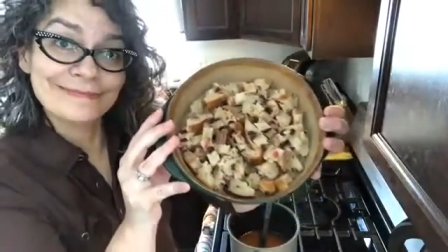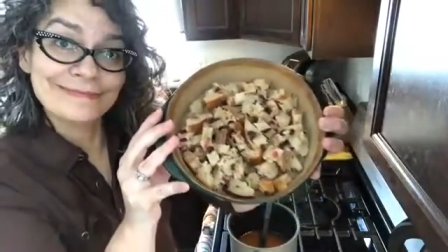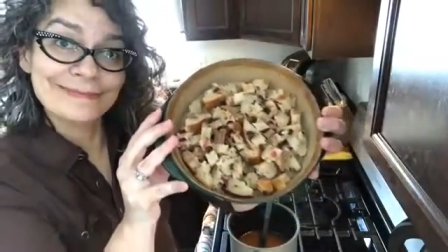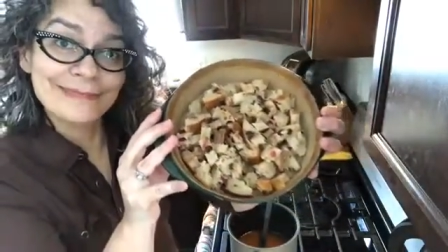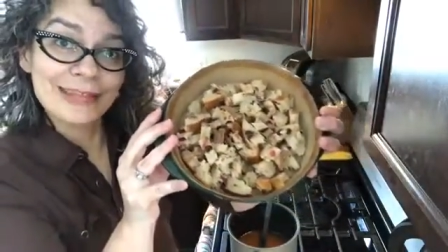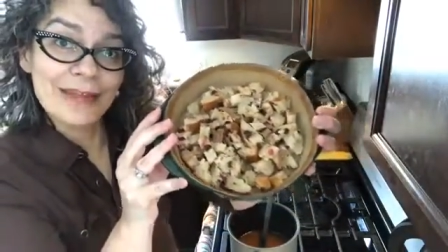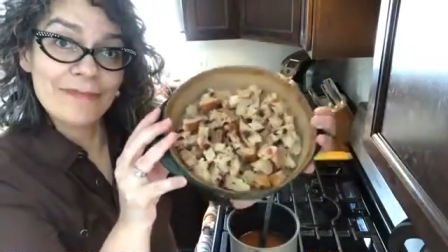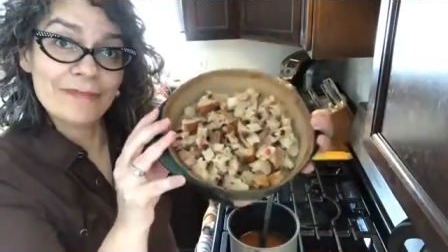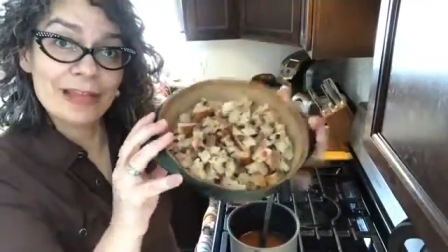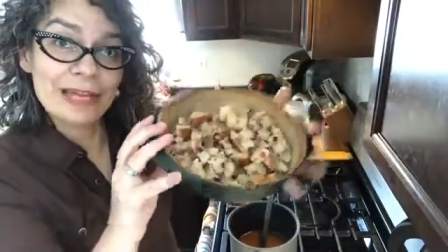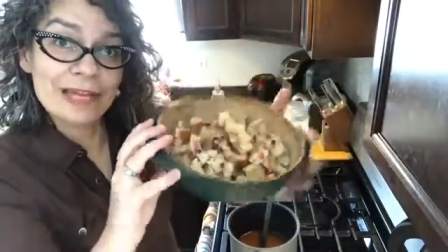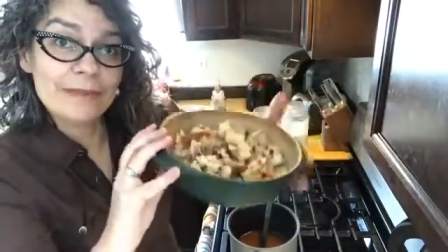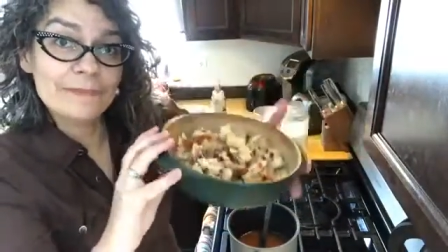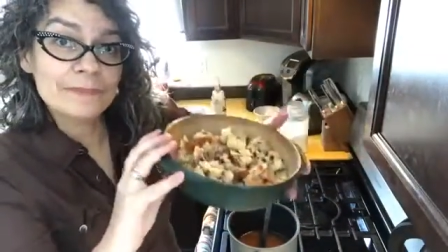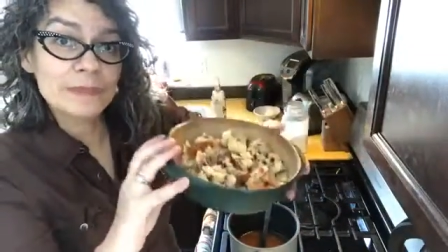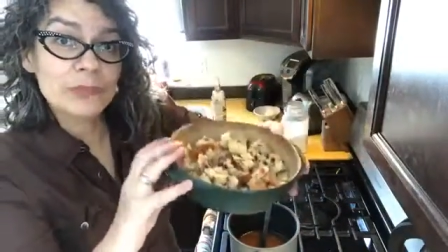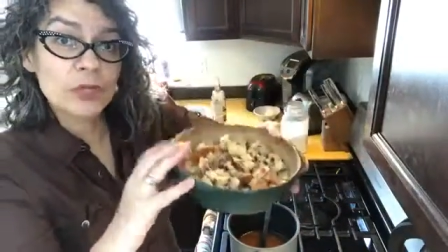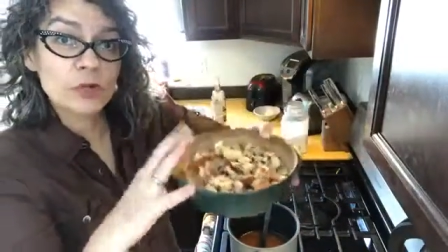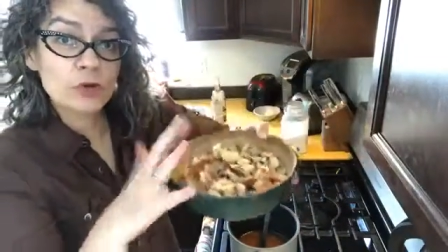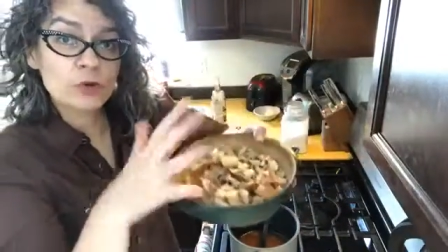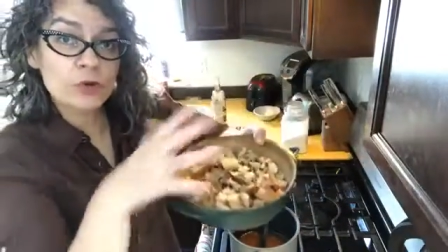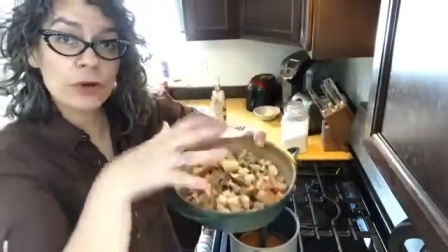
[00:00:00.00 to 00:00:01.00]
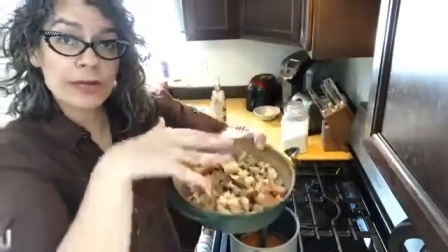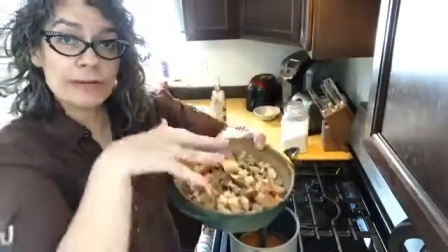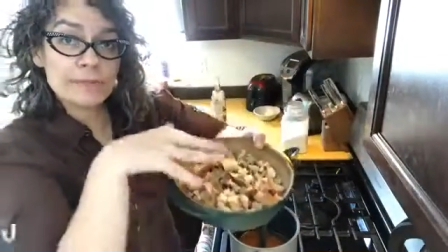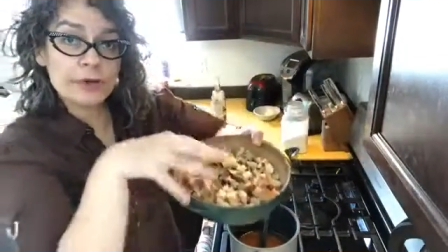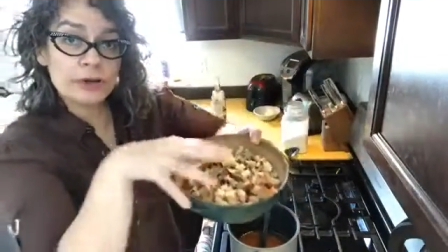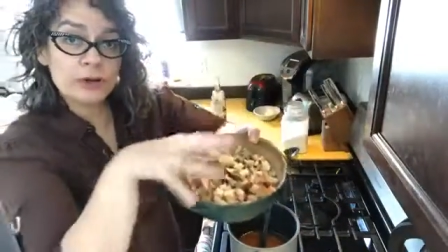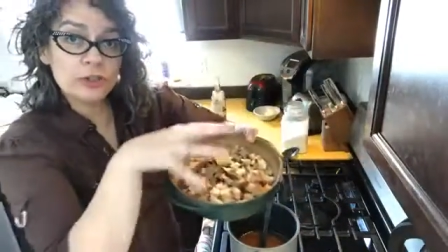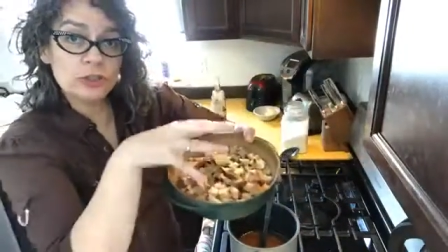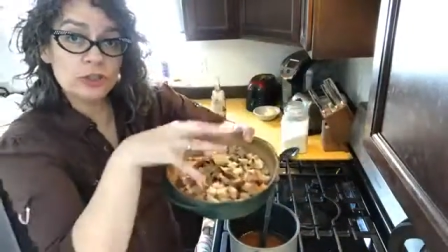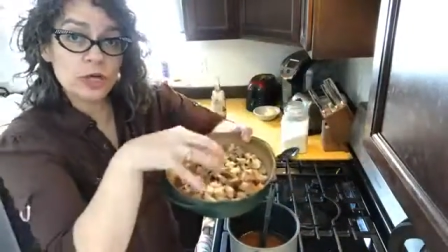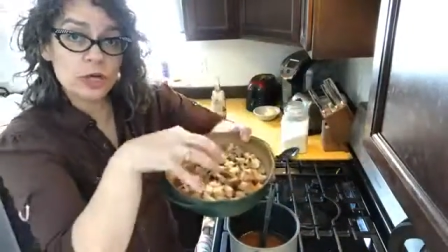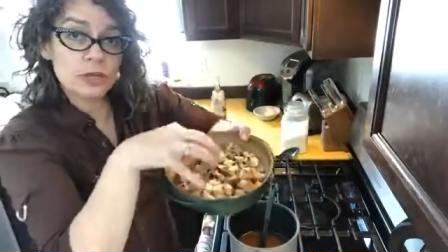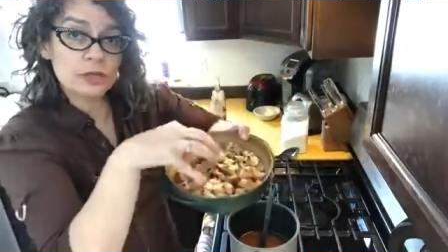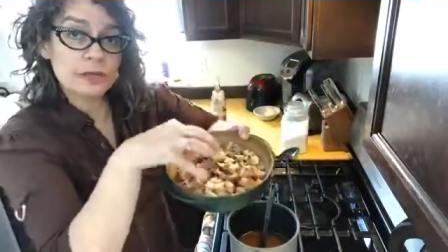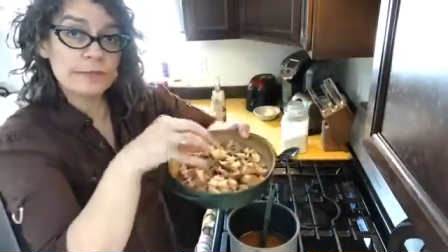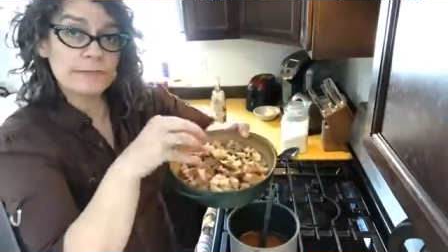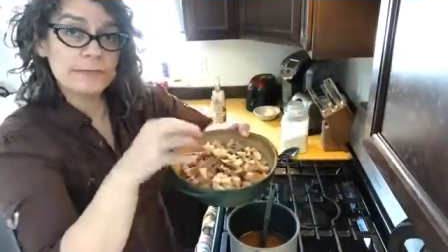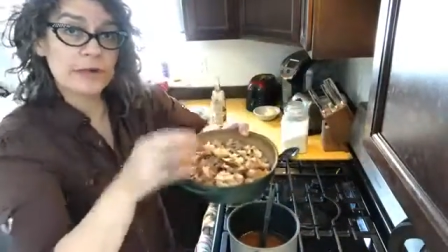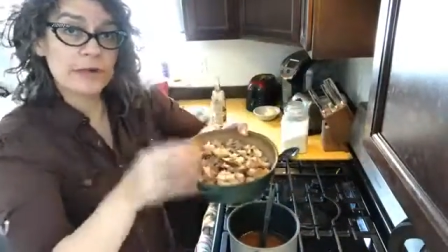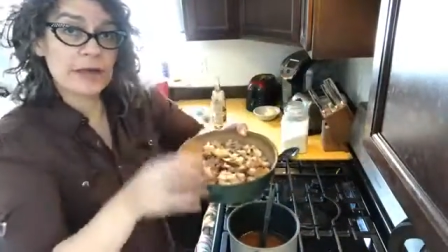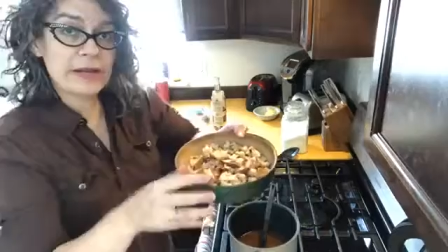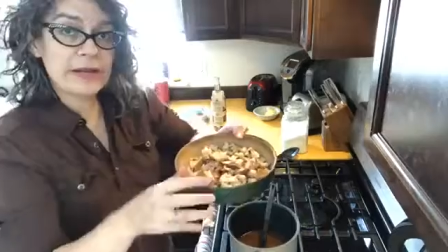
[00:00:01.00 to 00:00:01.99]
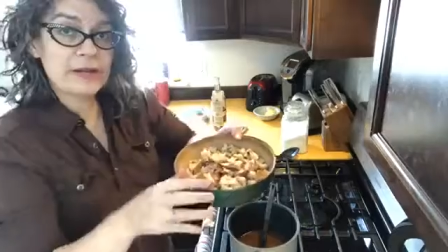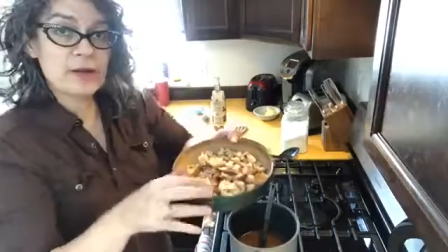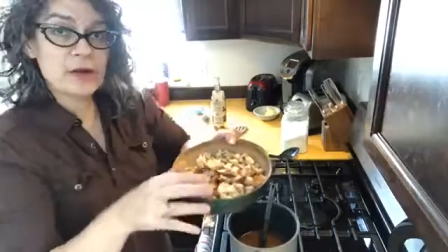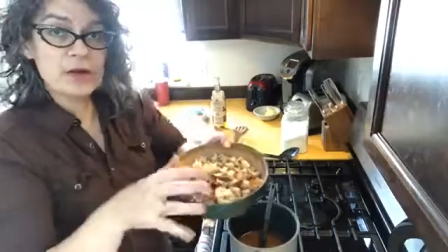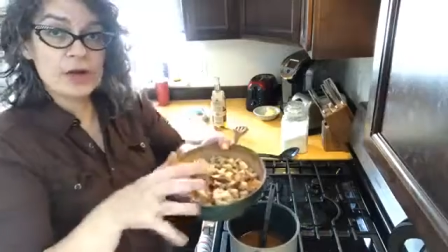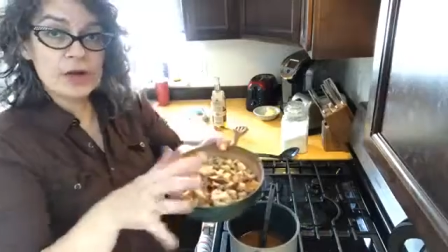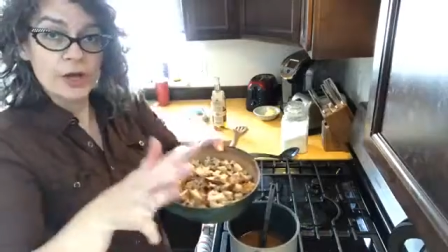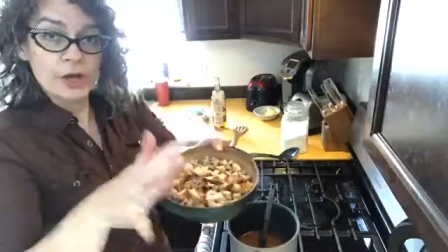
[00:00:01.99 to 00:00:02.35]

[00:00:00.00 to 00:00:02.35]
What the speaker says: Lovely cranberry chocolate bread.